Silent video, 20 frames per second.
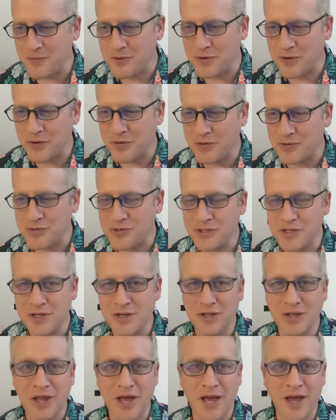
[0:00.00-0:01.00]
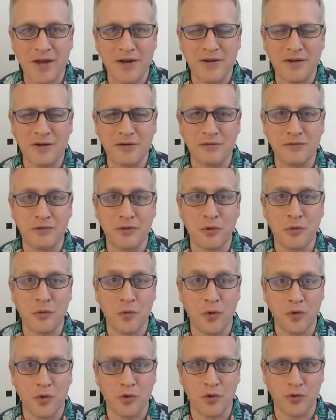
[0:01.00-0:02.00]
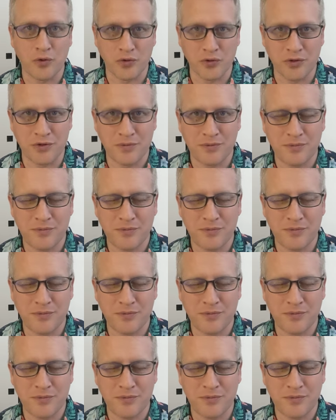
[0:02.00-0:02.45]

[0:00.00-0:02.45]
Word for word: You know, you see a lot of the world.